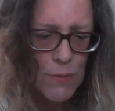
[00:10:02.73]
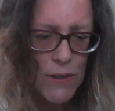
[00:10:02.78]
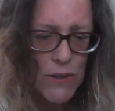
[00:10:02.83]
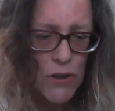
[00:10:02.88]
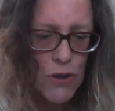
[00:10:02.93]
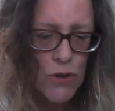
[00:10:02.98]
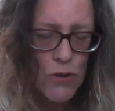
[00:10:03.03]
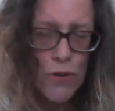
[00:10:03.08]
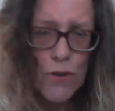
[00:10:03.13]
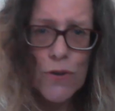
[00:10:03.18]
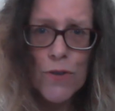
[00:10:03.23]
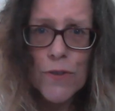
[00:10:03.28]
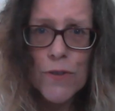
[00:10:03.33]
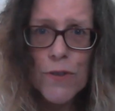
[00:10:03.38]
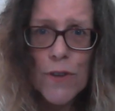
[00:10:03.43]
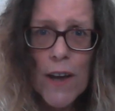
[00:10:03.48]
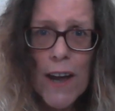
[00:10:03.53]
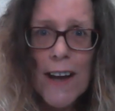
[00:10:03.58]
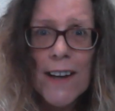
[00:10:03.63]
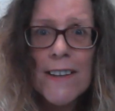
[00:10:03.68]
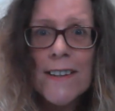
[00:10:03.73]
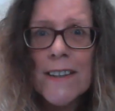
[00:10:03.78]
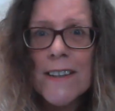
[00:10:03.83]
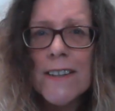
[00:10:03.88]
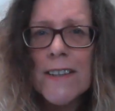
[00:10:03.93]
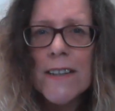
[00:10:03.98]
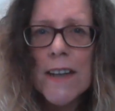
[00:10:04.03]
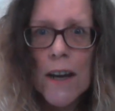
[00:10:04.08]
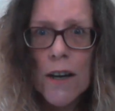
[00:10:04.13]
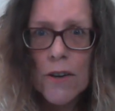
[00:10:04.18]
with truth and
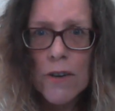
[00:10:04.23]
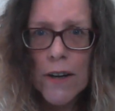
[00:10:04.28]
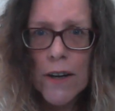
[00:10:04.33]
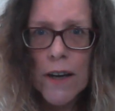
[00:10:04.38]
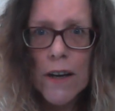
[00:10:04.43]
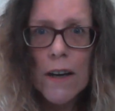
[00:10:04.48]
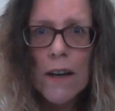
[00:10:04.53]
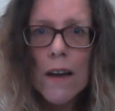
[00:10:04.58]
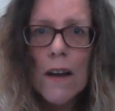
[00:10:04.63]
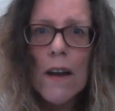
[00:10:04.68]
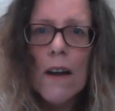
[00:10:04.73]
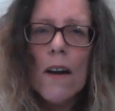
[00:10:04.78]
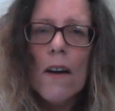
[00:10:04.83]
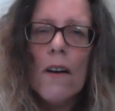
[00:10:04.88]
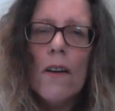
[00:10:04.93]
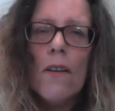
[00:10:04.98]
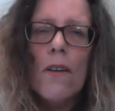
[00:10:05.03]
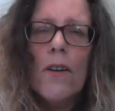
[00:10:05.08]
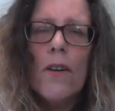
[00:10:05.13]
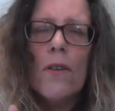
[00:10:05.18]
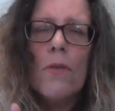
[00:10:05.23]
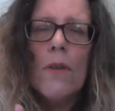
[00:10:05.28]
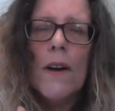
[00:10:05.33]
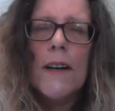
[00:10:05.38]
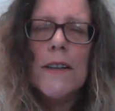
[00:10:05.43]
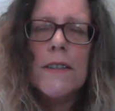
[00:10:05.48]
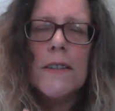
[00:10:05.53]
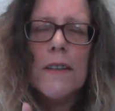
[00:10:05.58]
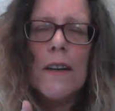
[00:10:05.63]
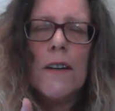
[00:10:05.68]
integrity.
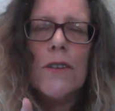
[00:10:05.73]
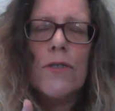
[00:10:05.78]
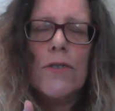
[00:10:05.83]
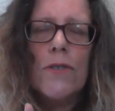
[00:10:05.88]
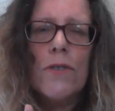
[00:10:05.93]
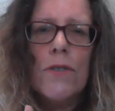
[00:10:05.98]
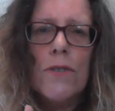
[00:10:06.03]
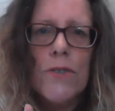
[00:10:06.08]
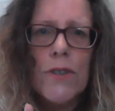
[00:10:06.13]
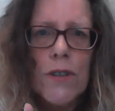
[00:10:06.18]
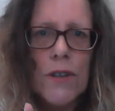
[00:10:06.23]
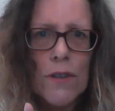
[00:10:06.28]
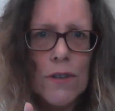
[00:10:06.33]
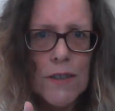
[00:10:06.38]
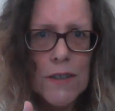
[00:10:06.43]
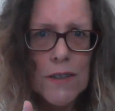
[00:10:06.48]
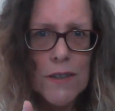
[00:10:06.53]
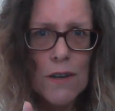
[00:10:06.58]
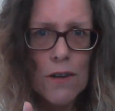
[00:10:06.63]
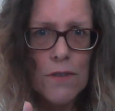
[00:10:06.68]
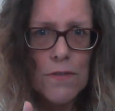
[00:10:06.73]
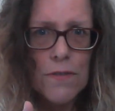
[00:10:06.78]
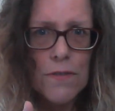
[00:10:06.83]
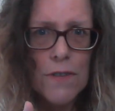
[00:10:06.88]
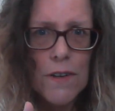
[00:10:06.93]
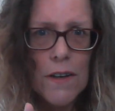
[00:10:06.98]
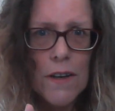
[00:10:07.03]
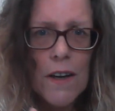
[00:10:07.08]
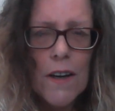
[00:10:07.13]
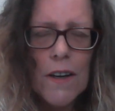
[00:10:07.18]
Always stay true to yourself.
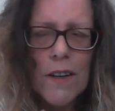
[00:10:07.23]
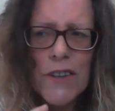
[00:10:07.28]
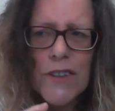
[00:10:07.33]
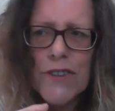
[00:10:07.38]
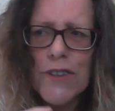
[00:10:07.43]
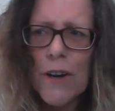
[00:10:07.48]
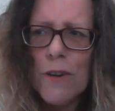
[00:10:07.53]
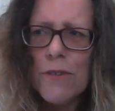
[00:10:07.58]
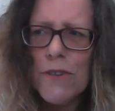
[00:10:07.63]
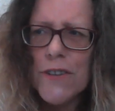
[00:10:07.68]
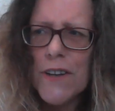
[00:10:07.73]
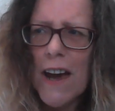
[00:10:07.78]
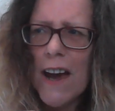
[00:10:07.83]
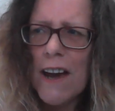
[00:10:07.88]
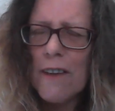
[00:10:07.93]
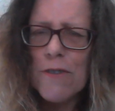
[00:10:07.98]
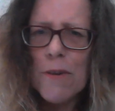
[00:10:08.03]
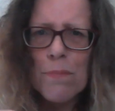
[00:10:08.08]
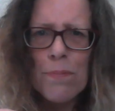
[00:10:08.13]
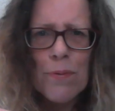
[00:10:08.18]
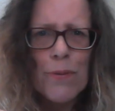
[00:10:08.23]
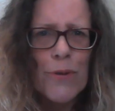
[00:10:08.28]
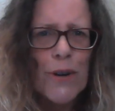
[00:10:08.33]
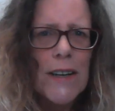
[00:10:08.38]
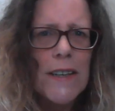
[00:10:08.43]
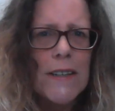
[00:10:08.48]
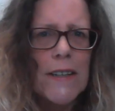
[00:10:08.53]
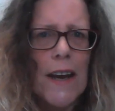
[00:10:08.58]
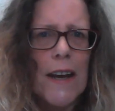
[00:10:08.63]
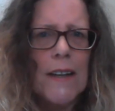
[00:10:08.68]
Don't have a
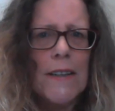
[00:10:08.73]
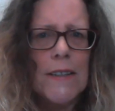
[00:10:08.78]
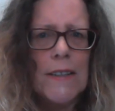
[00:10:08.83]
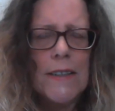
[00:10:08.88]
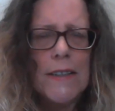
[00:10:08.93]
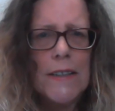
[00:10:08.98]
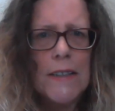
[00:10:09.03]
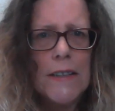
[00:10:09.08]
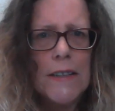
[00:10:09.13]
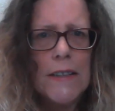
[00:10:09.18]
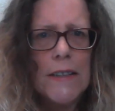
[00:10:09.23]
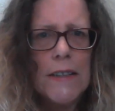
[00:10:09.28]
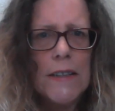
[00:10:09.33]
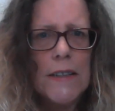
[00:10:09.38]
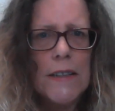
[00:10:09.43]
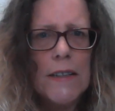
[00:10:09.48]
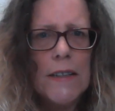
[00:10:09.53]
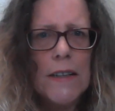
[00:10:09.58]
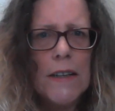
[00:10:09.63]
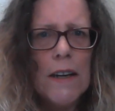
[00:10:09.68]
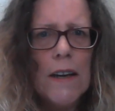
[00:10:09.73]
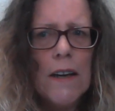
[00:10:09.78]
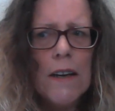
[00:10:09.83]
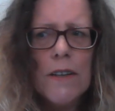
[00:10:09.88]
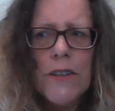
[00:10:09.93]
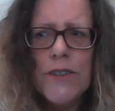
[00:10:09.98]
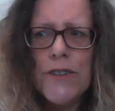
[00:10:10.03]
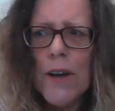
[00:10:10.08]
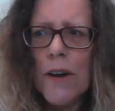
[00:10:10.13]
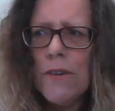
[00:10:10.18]
pretense.
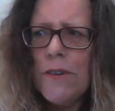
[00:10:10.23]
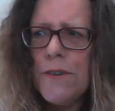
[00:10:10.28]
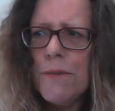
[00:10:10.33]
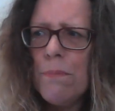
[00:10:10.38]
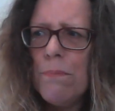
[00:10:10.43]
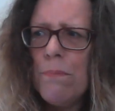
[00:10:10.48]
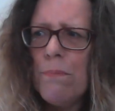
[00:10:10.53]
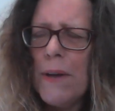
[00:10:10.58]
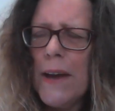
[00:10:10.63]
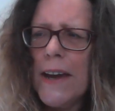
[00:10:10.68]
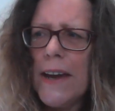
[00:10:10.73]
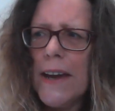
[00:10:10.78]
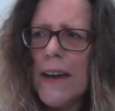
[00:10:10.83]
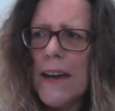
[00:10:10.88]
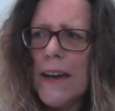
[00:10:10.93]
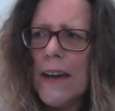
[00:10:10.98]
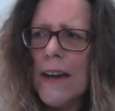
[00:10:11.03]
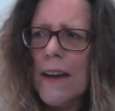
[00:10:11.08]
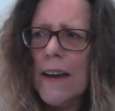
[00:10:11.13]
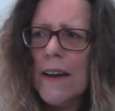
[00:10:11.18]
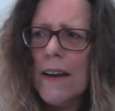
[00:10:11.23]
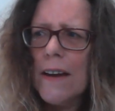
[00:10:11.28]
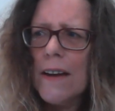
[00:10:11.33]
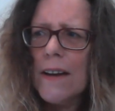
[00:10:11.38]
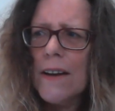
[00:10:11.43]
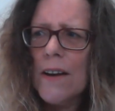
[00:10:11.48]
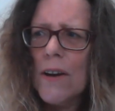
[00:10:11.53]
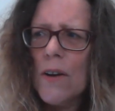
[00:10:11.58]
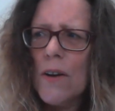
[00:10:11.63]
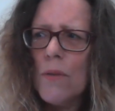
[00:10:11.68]
Don't be
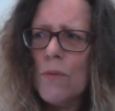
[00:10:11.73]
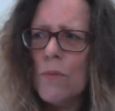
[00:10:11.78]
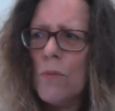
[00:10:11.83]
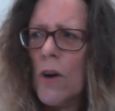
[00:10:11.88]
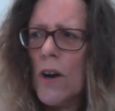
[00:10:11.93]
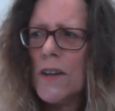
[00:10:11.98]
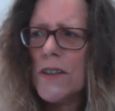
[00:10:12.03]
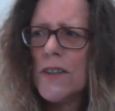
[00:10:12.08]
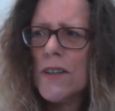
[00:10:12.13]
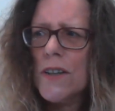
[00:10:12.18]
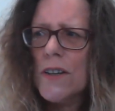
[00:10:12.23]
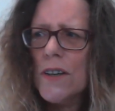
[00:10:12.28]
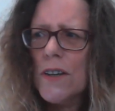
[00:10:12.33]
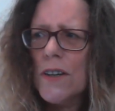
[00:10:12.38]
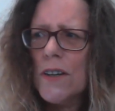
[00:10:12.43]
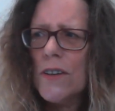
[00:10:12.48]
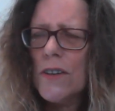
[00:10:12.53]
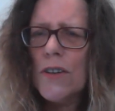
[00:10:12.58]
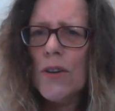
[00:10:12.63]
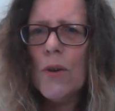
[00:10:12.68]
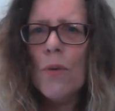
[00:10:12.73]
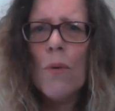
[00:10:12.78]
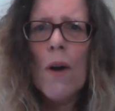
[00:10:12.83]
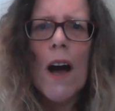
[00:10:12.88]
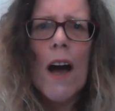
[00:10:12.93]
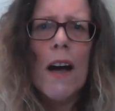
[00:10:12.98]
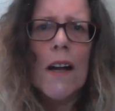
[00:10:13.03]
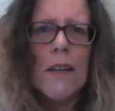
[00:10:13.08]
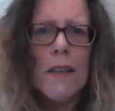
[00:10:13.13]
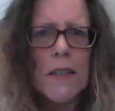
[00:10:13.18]
what you
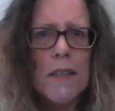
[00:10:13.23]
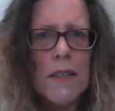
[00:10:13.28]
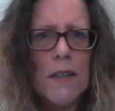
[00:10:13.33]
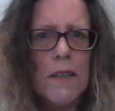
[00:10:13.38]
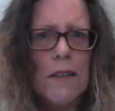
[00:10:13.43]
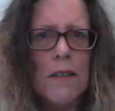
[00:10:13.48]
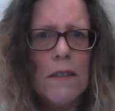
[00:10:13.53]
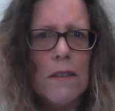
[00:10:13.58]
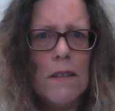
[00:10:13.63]
aren't.